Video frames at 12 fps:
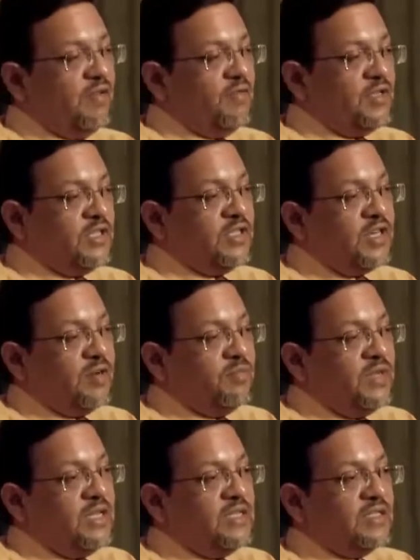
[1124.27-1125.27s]
which in turn
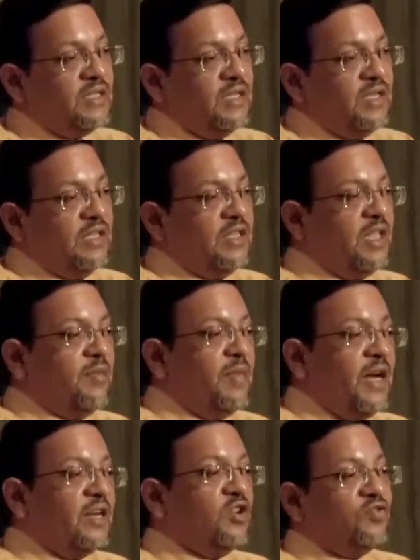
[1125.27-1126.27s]
means their
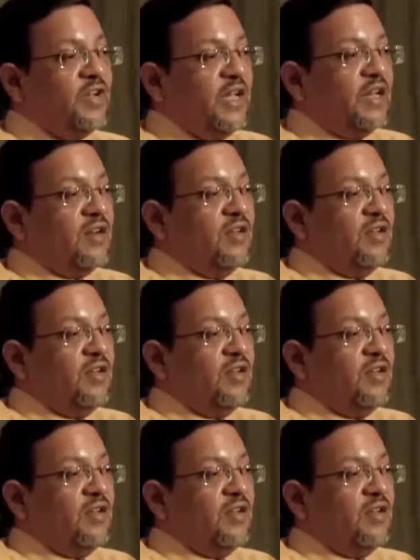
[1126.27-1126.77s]
magnetosphere